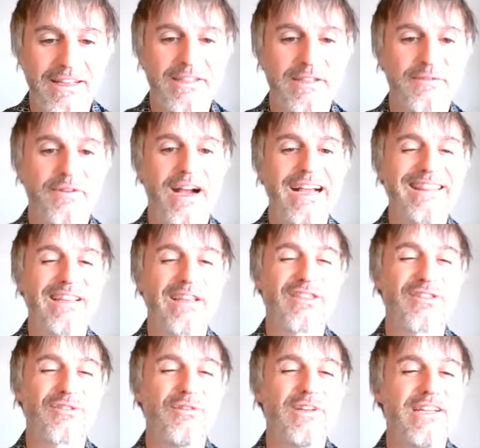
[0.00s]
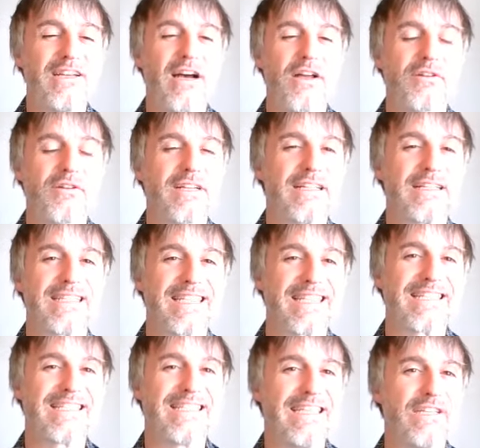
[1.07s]
divide the
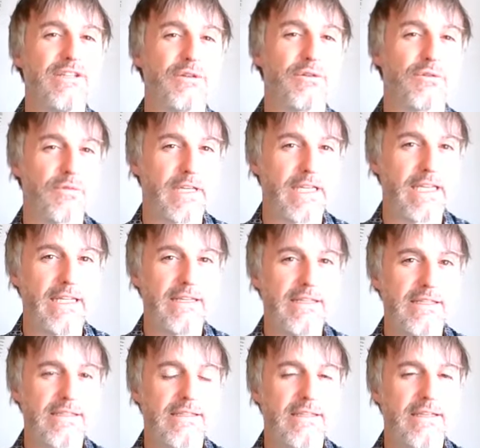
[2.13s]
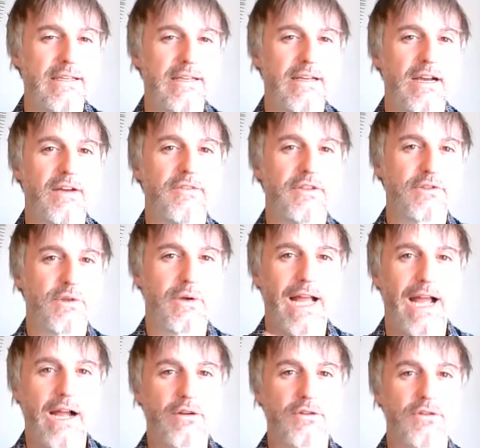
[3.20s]
360 degrees of the
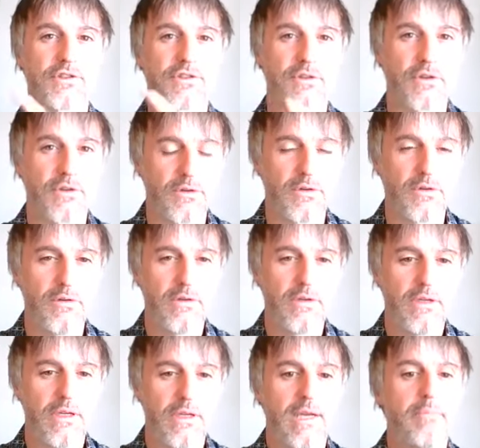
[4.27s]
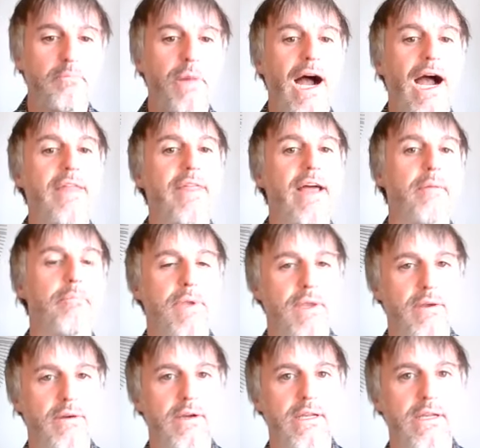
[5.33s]
zodiacal circle by that
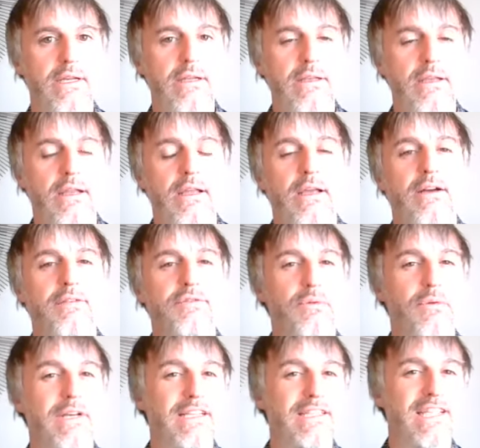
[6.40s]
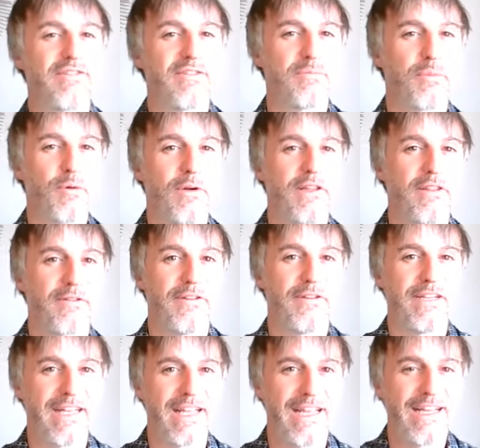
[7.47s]
period of
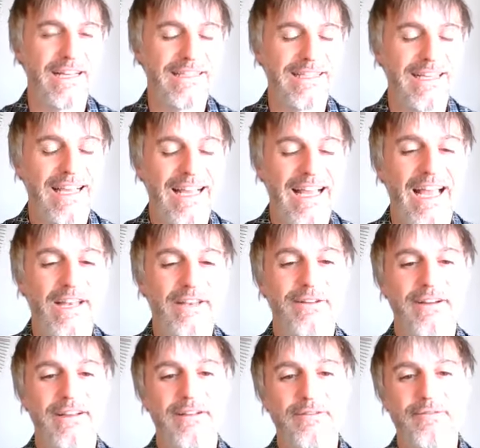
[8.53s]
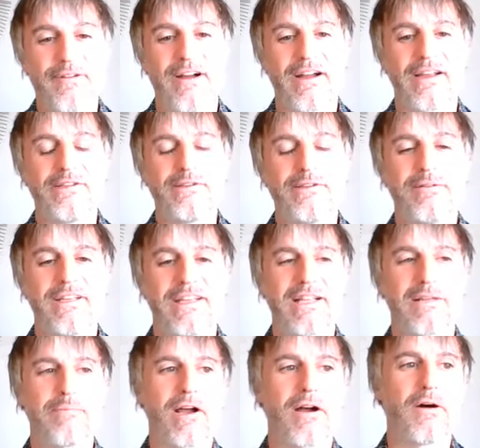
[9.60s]
27.3 days, and you're going to find you get
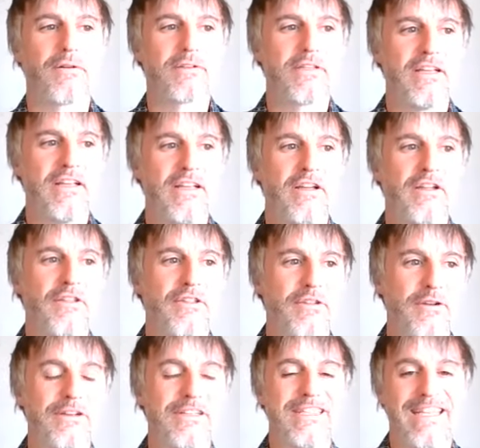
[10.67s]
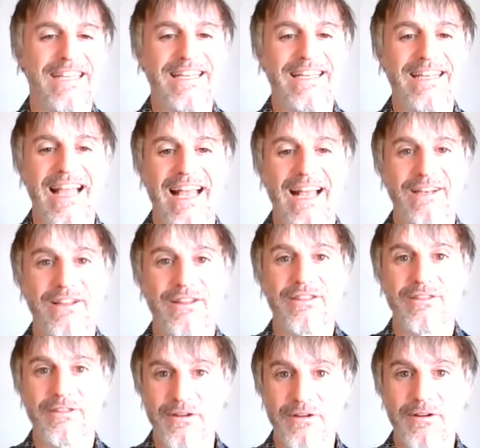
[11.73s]
about 13 and a
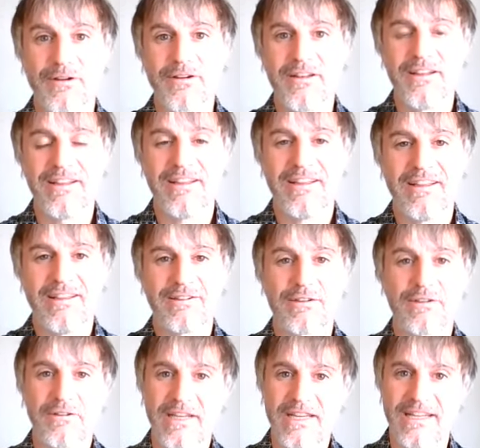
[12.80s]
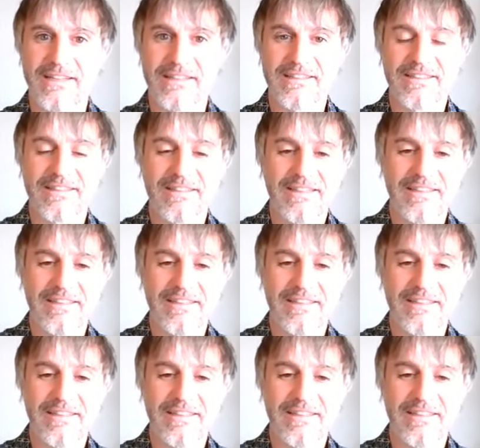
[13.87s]
third degrees.